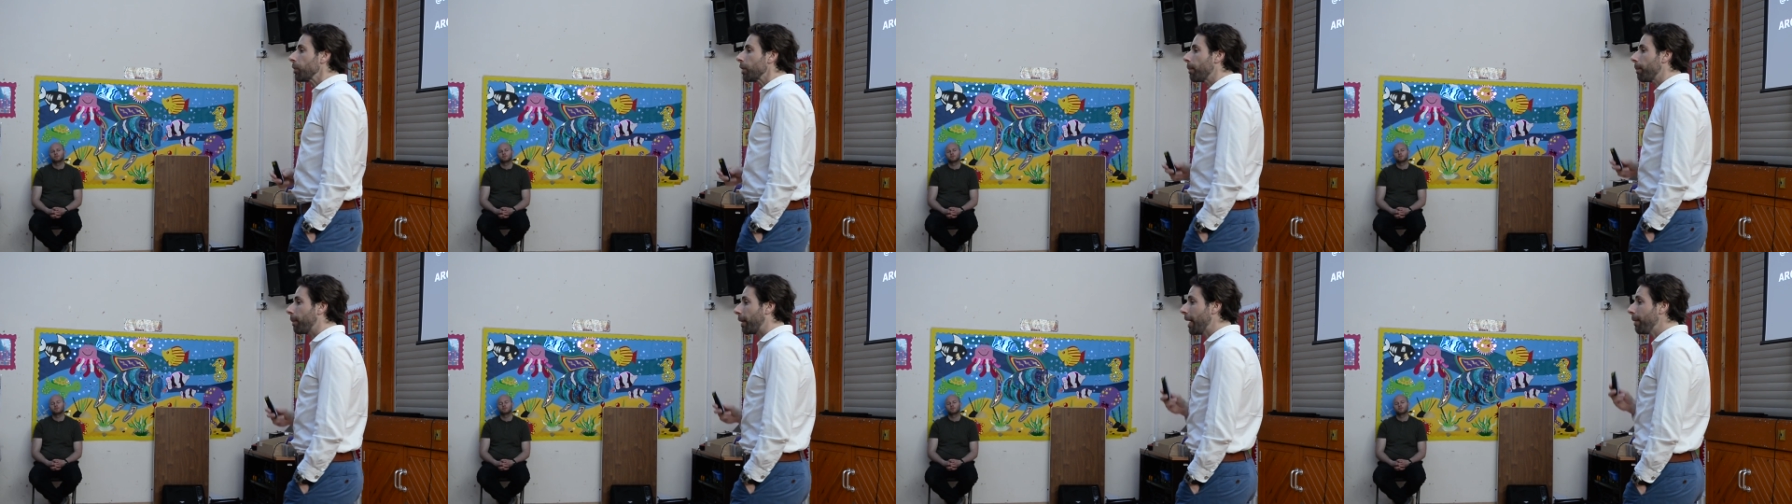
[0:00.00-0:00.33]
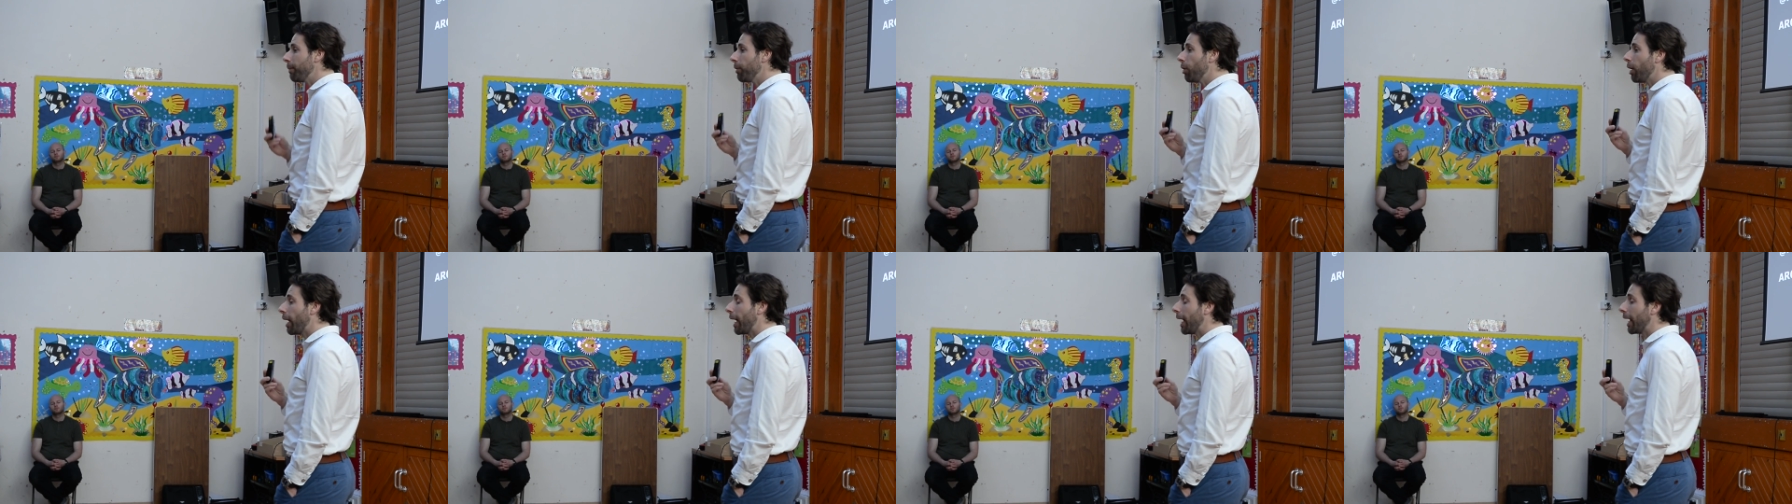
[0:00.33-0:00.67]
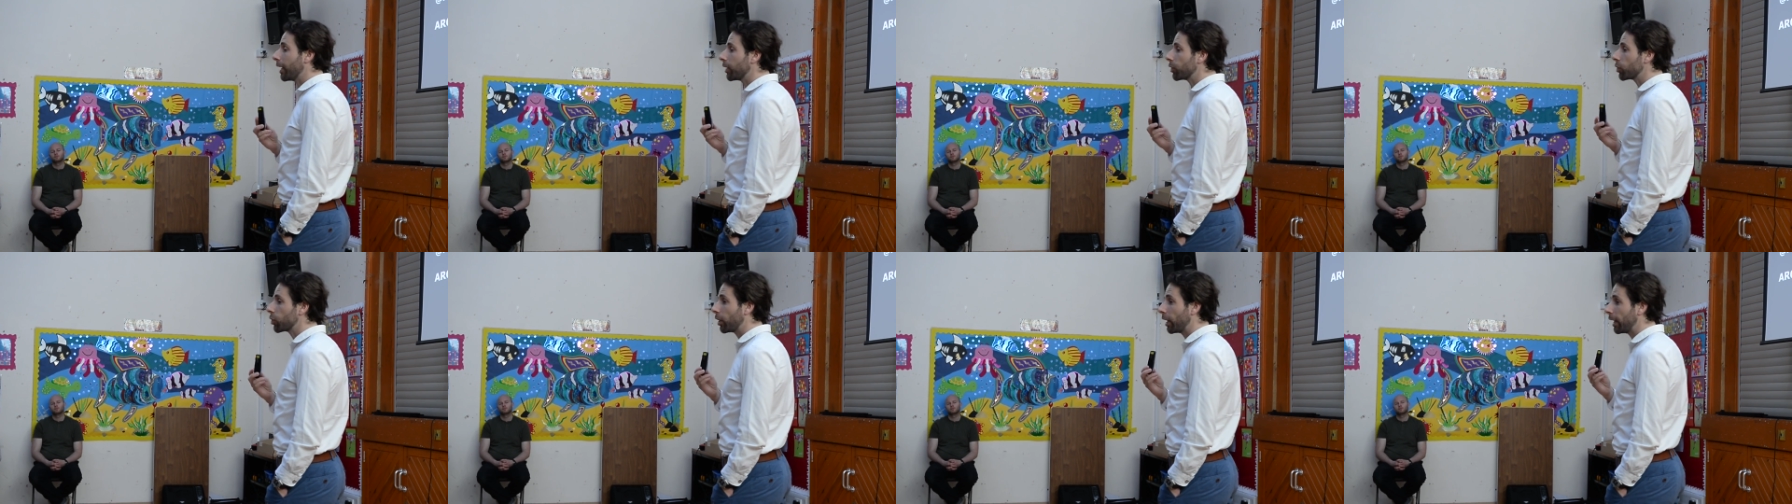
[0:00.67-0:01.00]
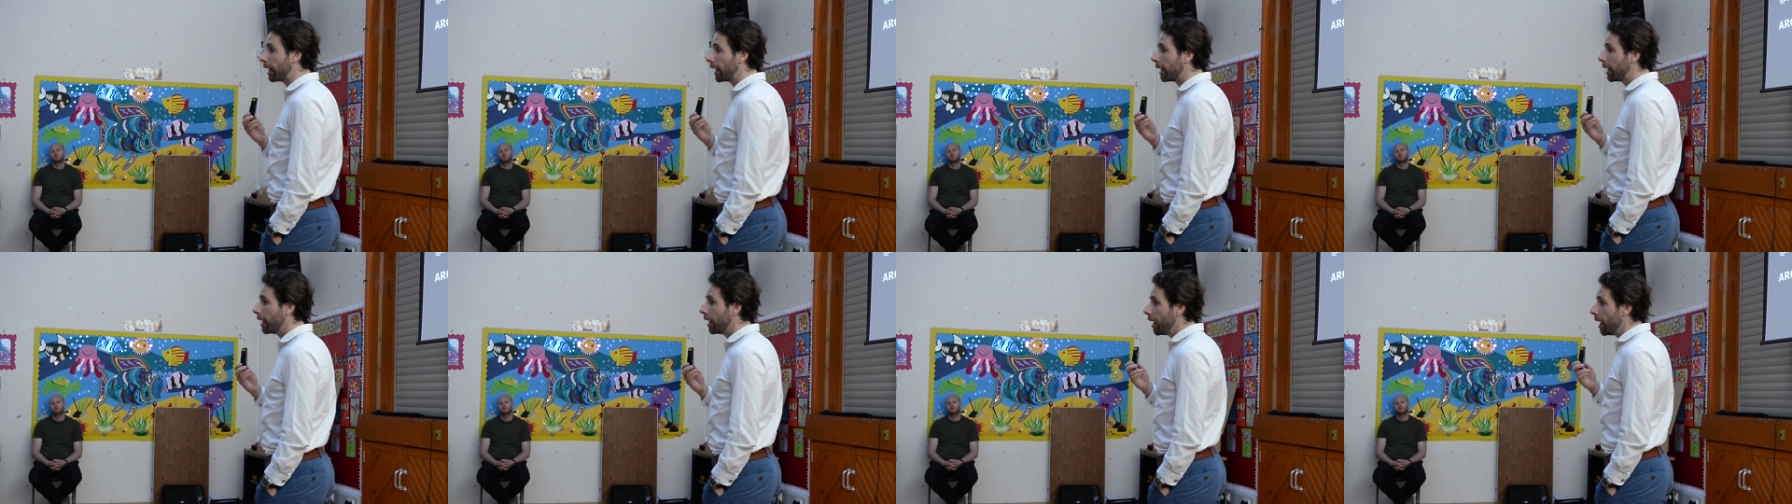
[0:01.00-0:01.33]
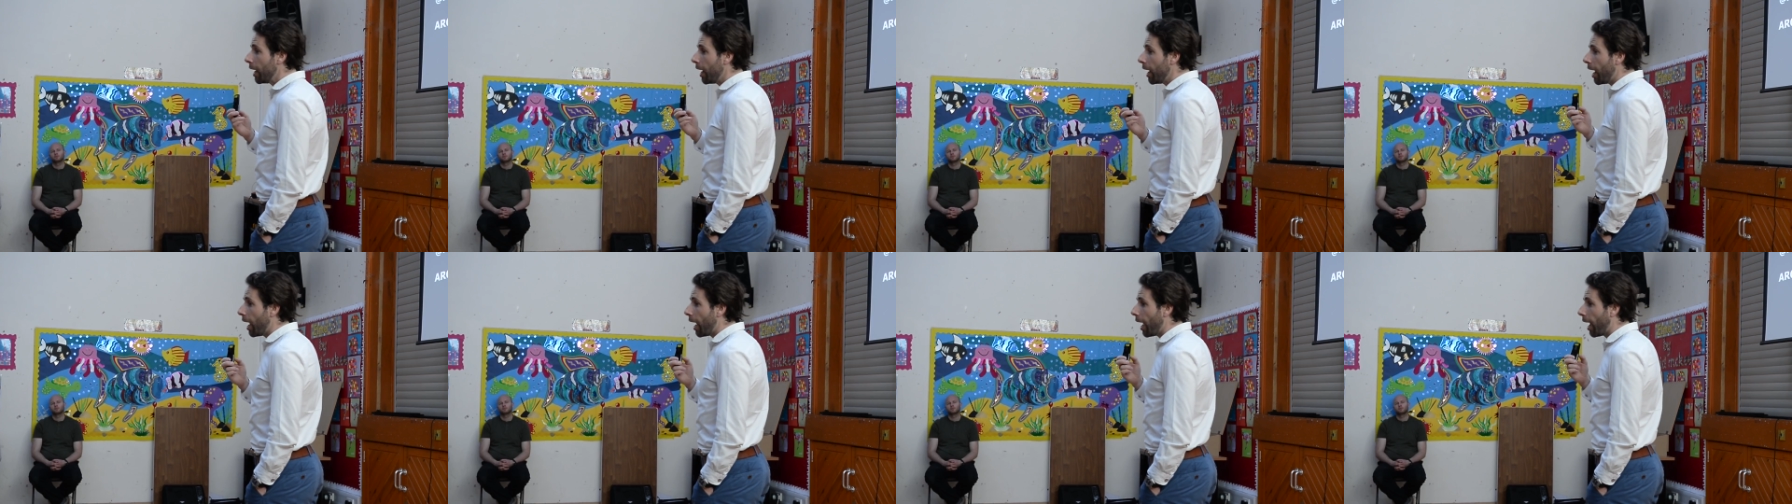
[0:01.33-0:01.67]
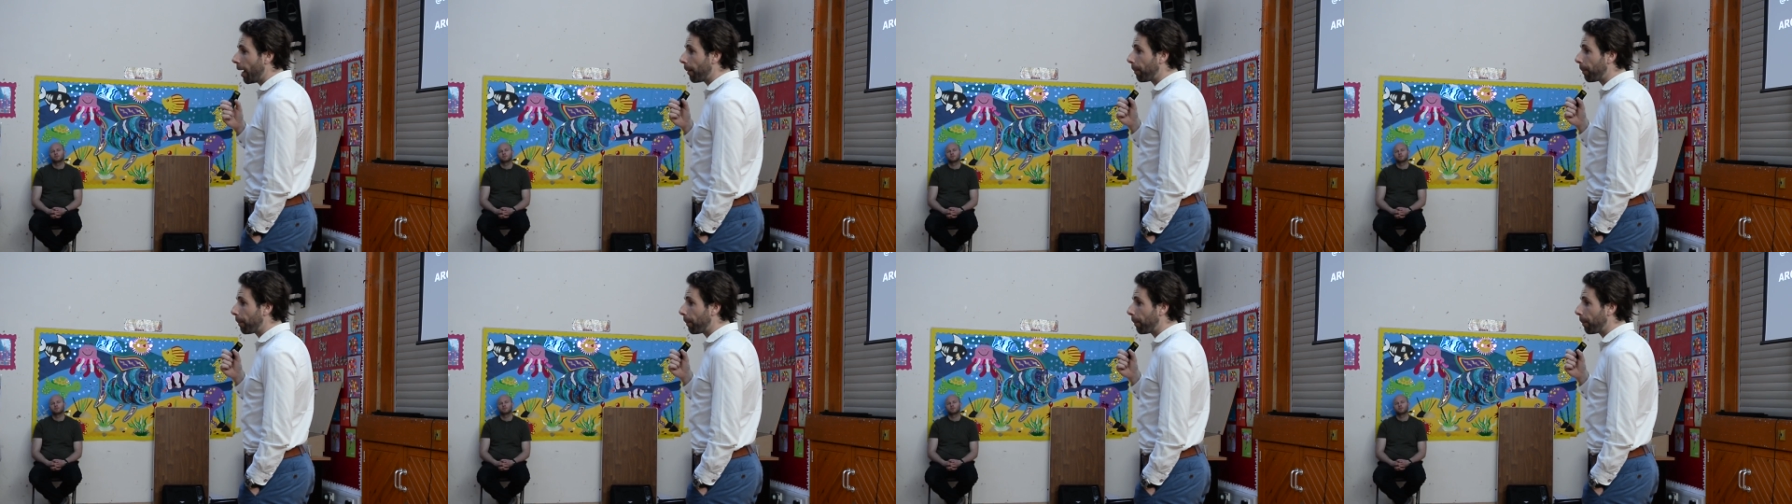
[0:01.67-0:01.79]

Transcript: But I'm not actually a,